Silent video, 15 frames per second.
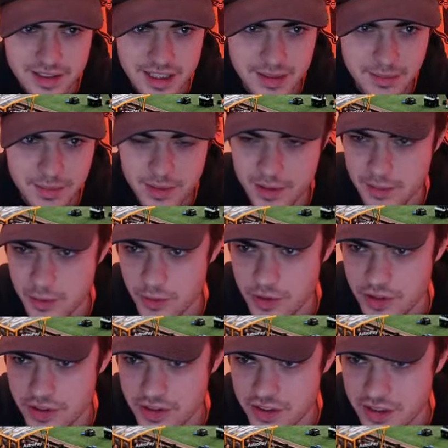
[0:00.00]
Yep, I'm all
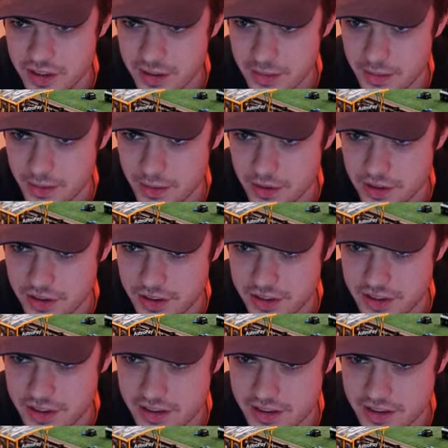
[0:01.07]
good. I'm all good.
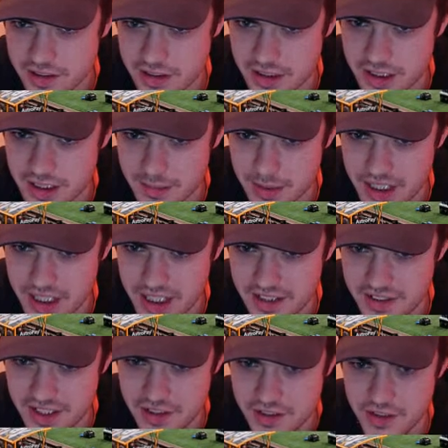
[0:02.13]
But yeah,
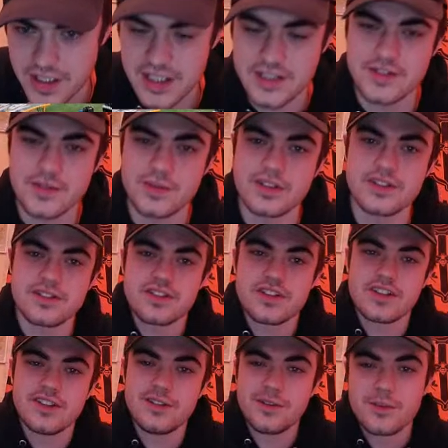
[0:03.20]
let's get straight into it.
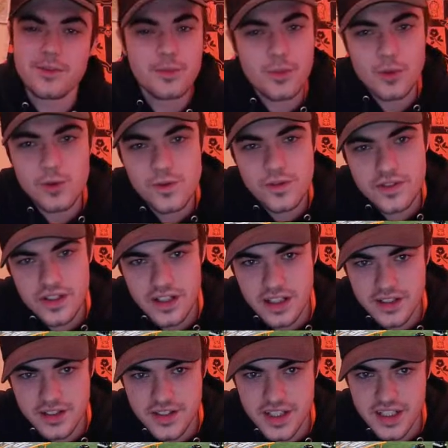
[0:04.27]
So Wolves, like
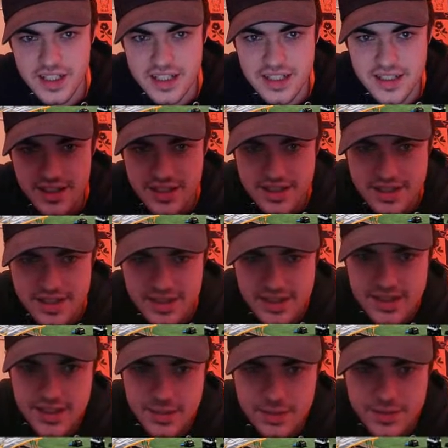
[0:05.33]
I say,
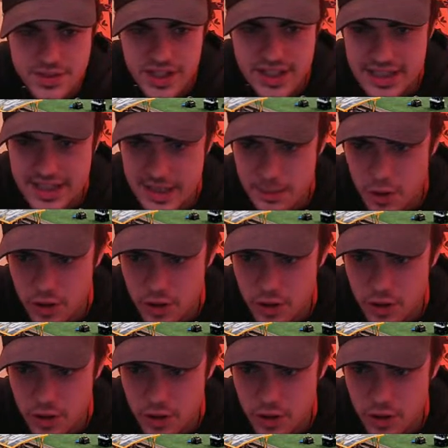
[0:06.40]
taking them